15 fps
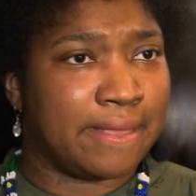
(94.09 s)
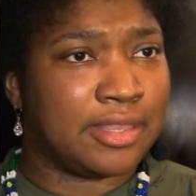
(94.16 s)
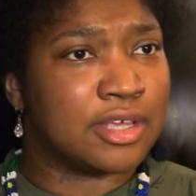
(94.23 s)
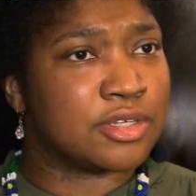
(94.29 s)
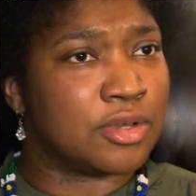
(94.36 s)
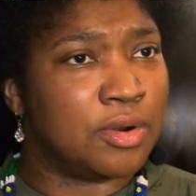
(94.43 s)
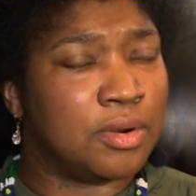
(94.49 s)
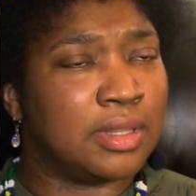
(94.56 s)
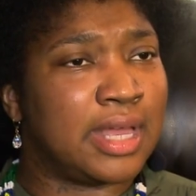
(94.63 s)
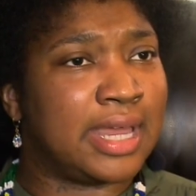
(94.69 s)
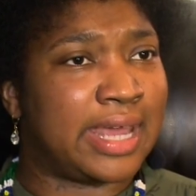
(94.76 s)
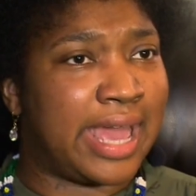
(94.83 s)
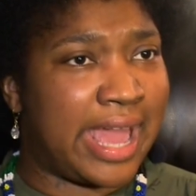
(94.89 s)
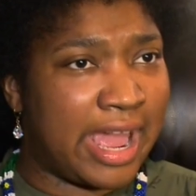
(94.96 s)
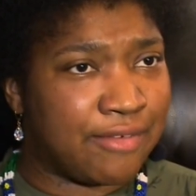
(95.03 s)
There's a whole lot
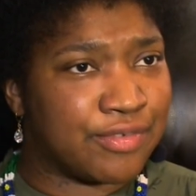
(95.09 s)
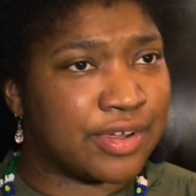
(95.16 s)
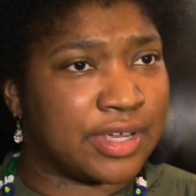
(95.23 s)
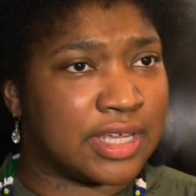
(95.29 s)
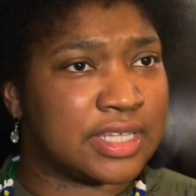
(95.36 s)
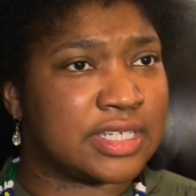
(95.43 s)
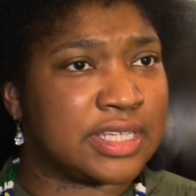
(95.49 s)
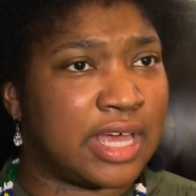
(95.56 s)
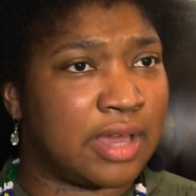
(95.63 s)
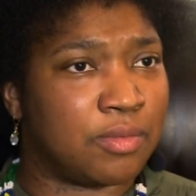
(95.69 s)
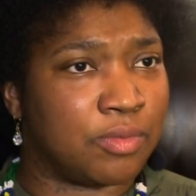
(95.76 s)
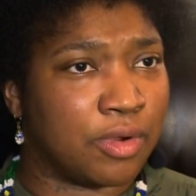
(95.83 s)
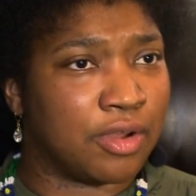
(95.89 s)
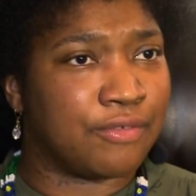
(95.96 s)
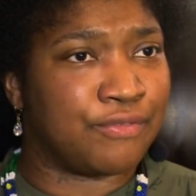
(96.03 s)
of Africans that
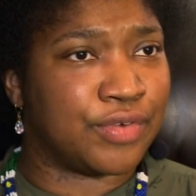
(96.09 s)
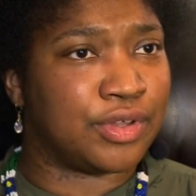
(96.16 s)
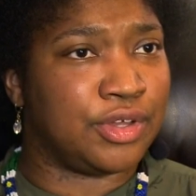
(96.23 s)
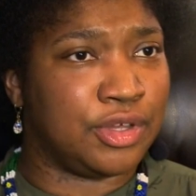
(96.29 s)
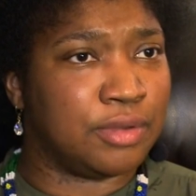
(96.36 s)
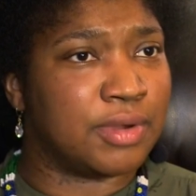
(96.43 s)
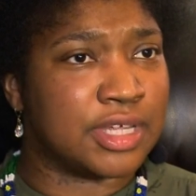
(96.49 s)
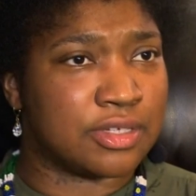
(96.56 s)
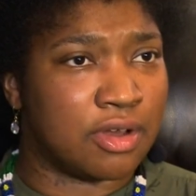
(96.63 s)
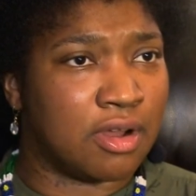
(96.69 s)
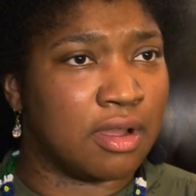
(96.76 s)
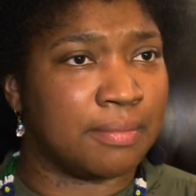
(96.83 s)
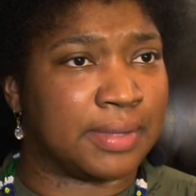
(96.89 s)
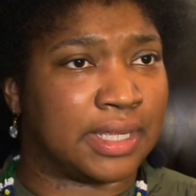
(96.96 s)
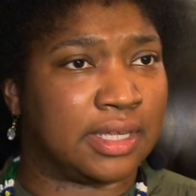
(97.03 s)
work for the U.S.
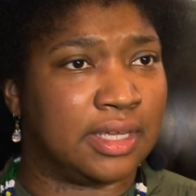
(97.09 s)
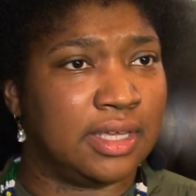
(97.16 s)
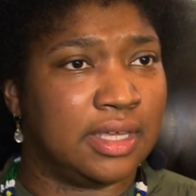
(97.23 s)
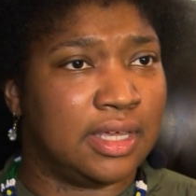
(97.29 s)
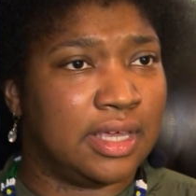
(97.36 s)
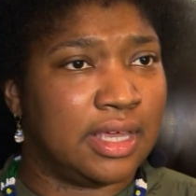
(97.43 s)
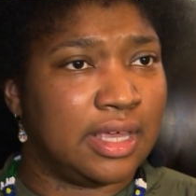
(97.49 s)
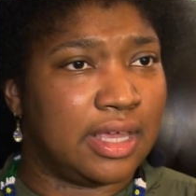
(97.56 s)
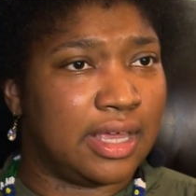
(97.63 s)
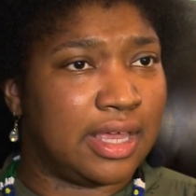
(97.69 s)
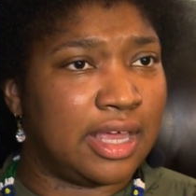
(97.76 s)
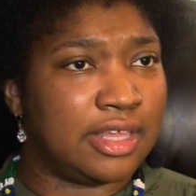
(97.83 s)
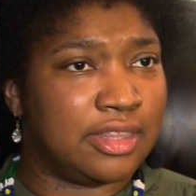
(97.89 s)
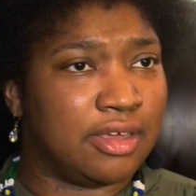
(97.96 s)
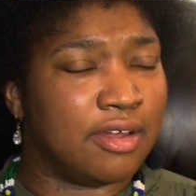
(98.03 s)
Army,
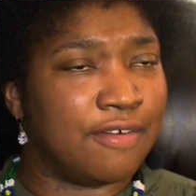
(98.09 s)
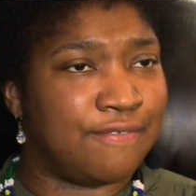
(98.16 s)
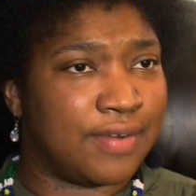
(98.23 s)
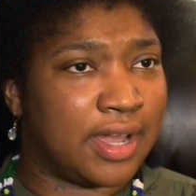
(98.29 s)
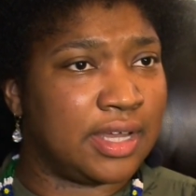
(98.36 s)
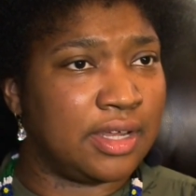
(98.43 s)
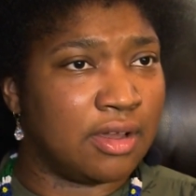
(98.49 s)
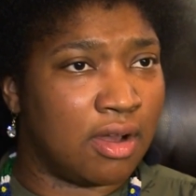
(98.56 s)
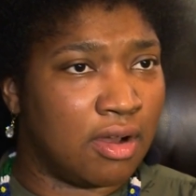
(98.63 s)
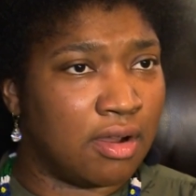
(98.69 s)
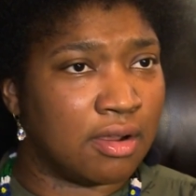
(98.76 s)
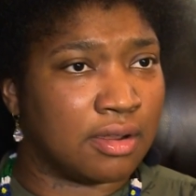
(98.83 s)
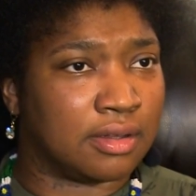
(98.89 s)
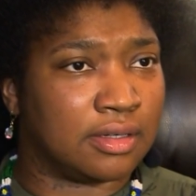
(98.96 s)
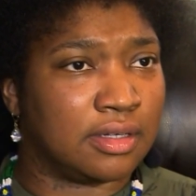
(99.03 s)
and they are fighting
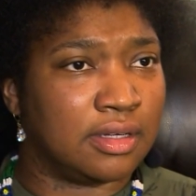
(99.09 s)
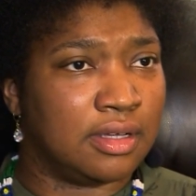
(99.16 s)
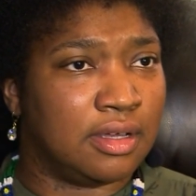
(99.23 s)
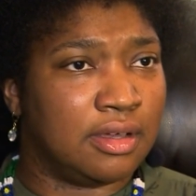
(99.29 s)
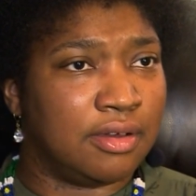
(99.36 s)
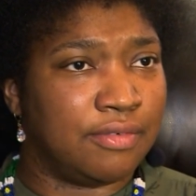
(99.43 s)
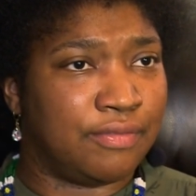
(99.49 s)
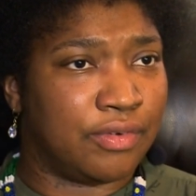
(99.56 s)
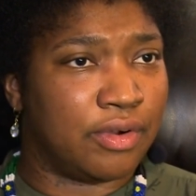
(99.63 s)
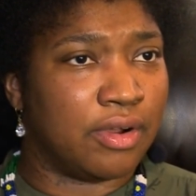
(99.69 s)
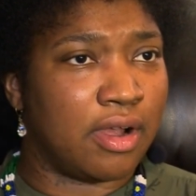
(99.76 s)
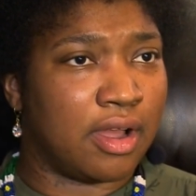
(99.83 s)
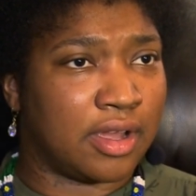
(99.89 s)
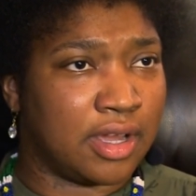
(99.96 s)
hard for our